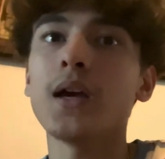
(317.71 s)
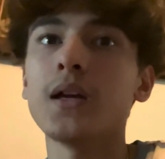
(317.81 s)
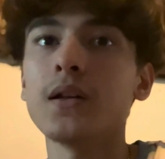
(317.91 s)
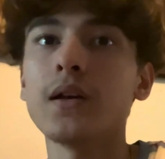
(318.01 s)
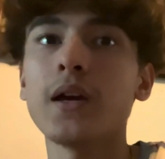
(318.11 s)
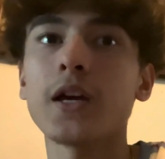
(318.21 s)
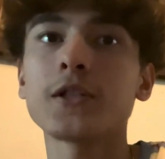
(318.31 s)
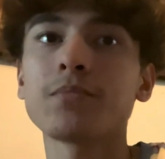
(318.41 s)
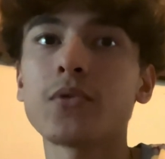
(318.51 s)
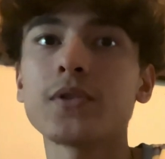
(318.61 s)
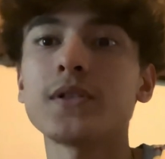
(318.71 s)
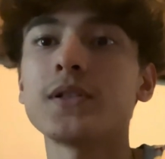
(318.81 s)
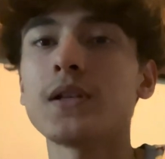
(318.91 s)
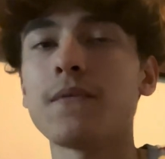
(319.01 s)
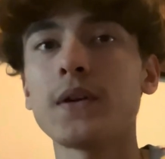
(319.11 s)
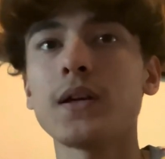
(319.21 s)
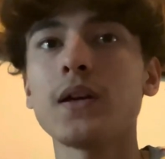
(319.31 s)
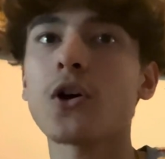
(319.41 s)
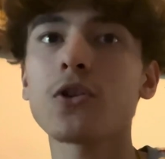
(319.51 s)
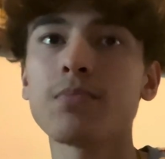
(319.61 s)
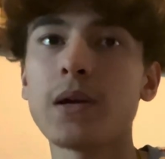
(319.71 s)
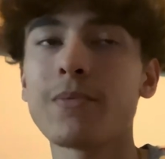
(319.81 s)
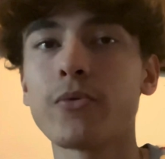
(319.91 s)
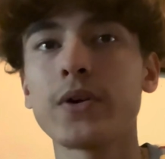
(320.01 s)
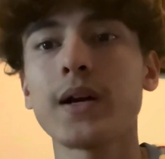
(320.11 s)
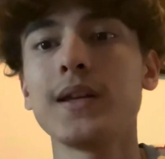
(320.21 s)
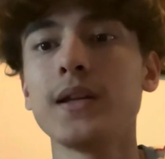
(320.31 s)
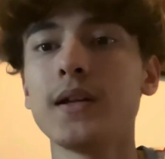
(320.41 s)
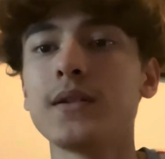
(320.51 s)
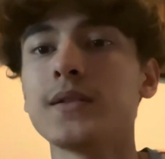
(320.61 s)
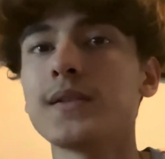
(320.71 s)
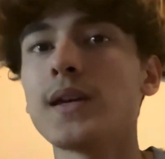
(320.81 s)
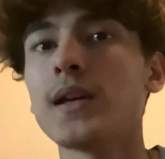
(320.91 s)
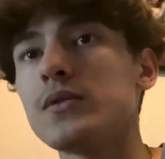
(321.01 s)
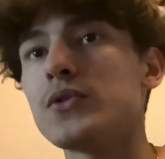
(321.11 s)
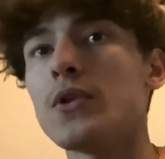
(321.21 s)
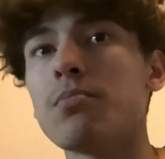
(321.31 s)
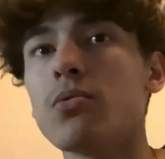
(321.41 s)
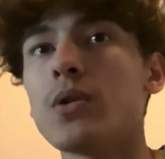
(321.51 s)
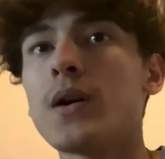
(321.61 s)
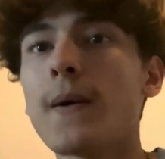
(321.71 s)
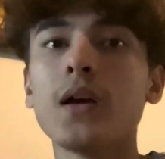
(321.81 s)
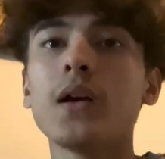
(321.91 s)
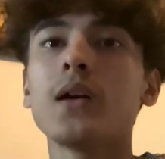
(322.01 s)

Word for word: and the export certificate, all the paperwork I needed to take to the port.